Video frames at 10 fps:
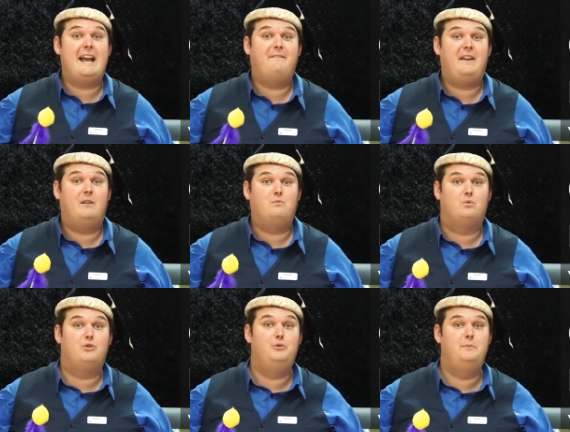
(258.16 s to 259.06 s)
had found
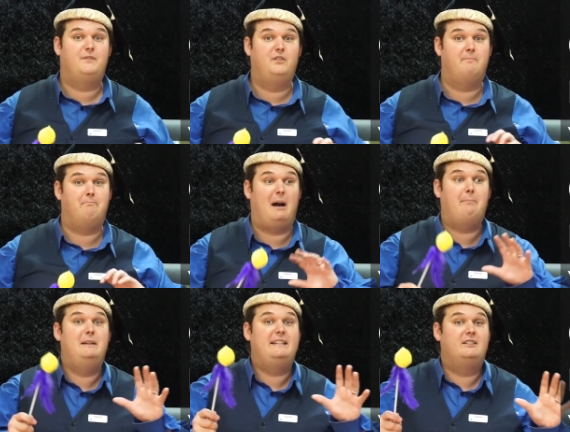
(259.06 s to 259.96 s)
rooms full of
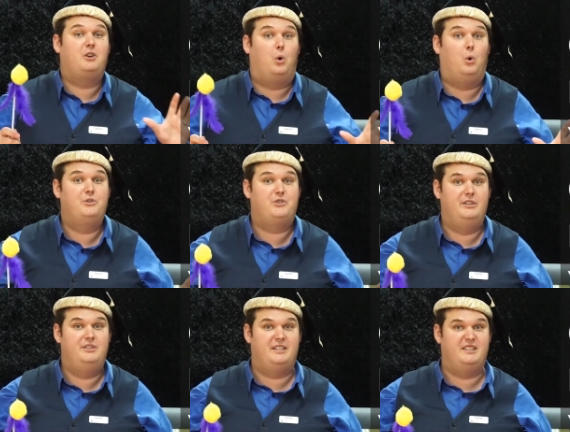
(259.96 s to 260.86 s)
bubbling
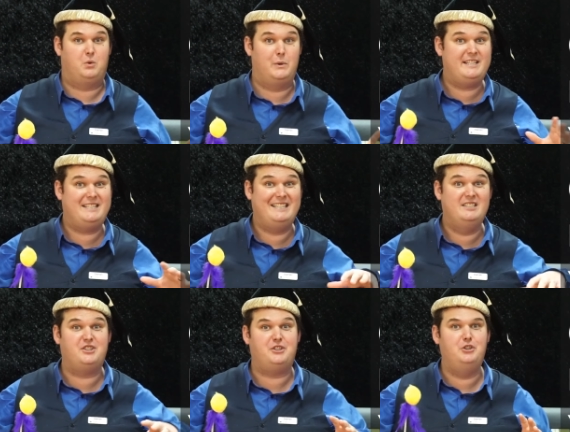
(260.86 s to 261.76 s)
cauldrons and twisting
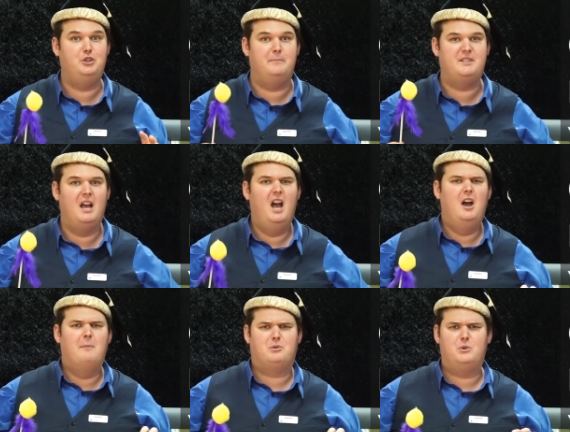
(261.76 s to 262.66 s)
tubes
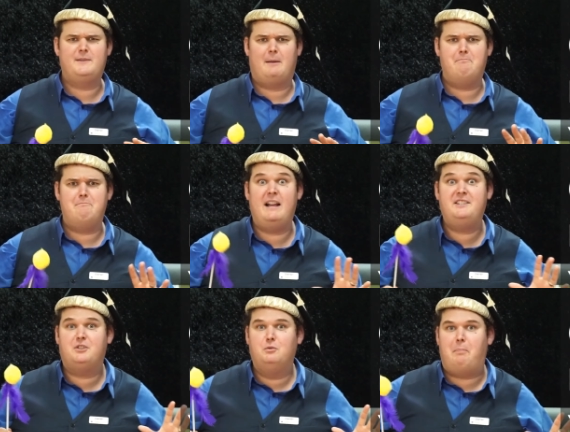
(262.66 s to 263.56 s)
brewing up
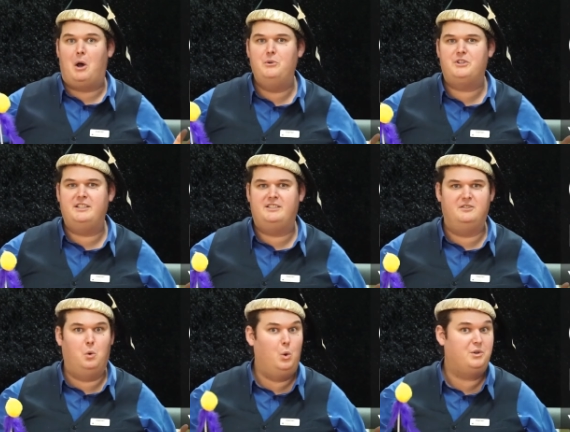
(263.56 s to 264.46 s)
magical potions
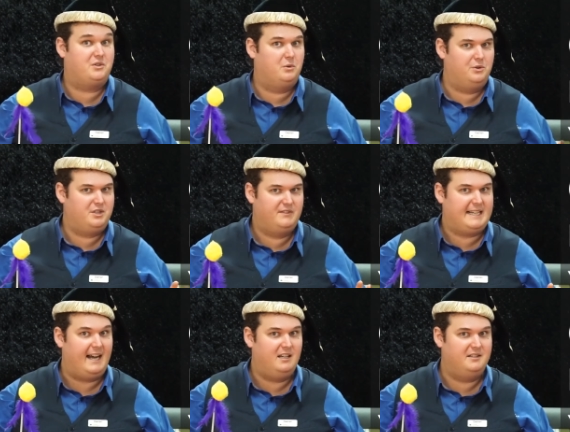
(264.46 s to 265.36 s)
in all sorts of
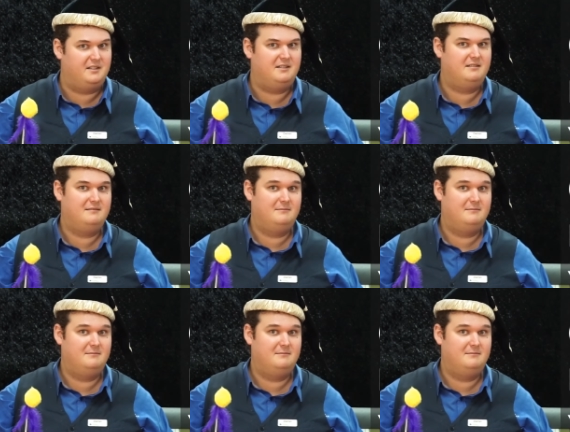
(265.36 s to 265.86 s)
colours.